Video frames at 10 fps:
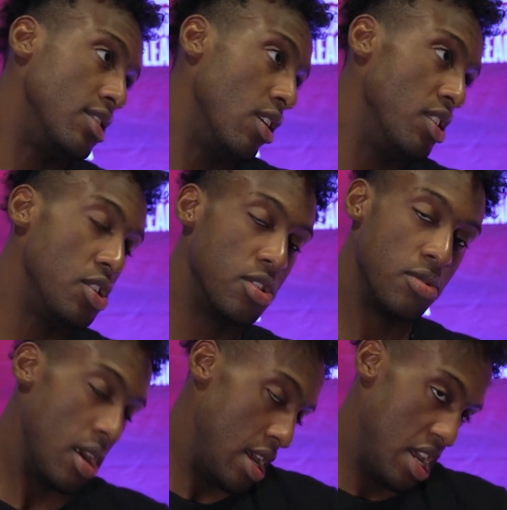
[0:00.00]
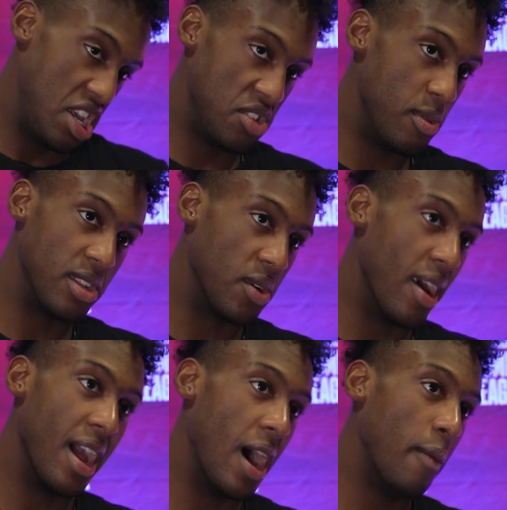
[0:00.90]
So he's been
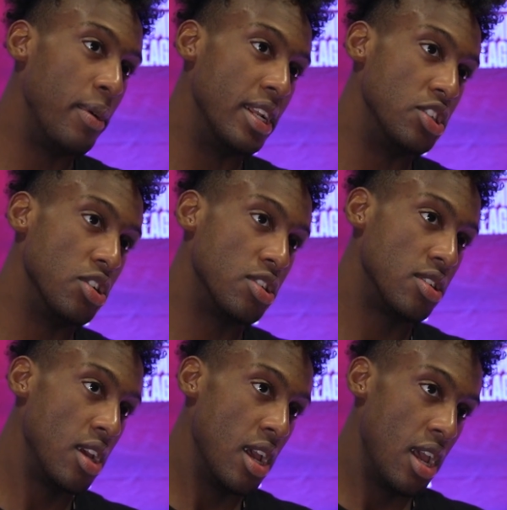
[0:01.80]
great help, and he's just